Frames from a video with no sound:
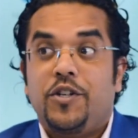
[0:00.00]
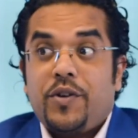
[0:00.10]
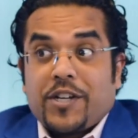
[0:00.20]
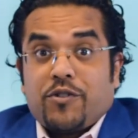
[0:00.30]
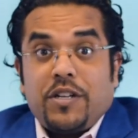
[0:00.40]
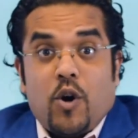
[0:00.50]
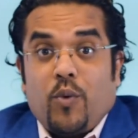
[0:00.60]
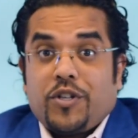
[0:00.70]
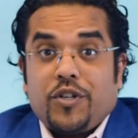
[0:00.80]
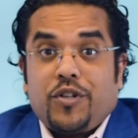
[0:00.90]
do you actually know
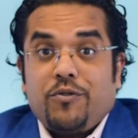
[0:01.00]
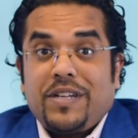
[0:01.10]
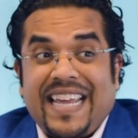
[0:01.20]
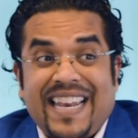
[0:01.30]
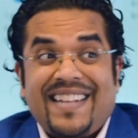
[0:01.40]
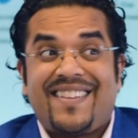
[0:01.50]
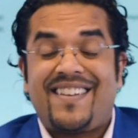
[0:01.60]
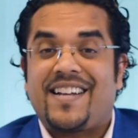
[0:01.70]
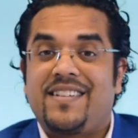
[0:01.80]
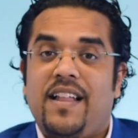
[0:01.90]
what to do to get it to the
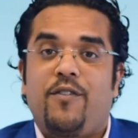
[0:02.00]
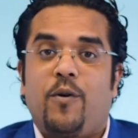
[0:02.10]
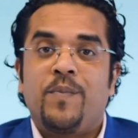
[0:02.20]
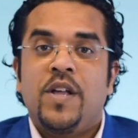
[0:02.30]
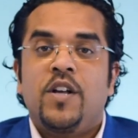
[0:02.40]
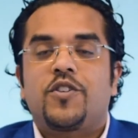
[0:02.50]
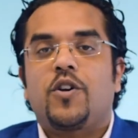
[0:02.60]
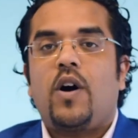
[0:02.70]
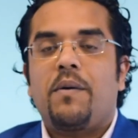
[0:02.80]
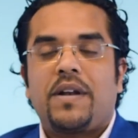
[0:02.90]
next level?
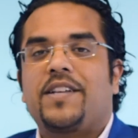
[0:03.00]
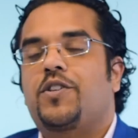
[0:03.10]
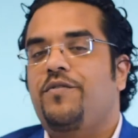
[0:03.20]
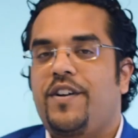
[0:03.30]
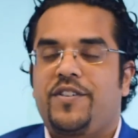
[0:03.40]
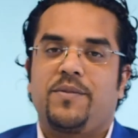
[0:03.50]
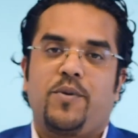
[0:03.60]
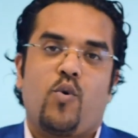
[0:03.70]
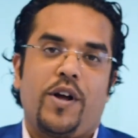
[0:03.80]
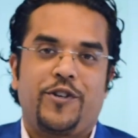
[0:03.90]
So I'm going to ask you a very
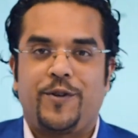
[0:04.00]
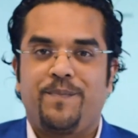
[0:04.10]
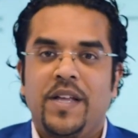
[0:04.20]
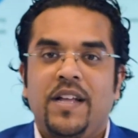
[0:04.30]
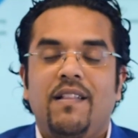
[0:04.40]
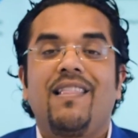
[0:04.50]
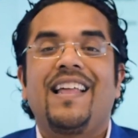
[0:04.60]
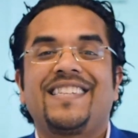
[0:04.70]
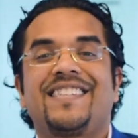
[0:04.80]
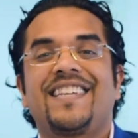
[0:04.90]
simple question.
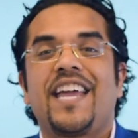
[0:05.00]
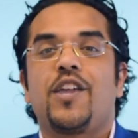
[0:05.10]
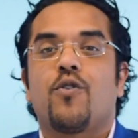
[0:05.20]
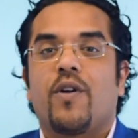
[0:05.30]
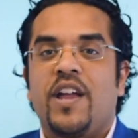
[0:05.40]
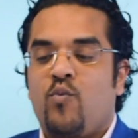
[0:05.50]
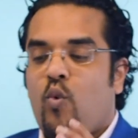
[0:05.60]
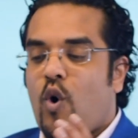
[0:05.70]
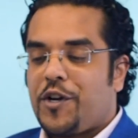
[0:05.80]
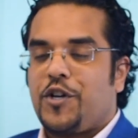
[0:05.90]
Let's say you're in
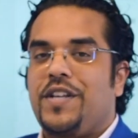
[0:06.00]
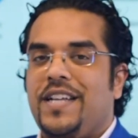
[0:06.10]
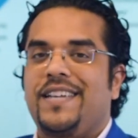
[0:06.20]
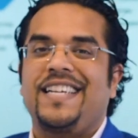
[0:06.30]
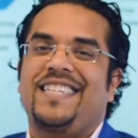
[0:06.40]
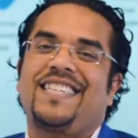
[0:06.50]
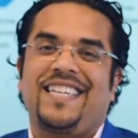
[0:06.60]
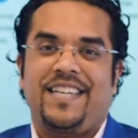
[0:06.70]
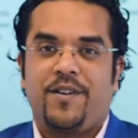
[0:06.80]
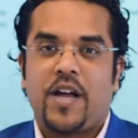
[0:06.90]
Washington,
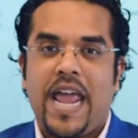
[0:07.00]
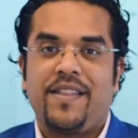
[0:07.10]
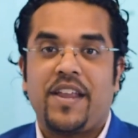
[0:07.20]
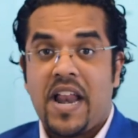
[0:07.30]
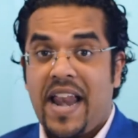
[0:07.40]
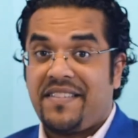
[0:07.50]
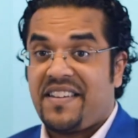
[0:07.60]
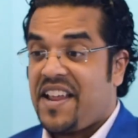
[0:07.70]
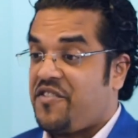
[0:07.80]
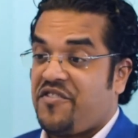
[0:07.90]
D.C., okay, in the United
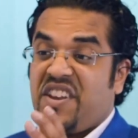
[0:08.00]
States. You're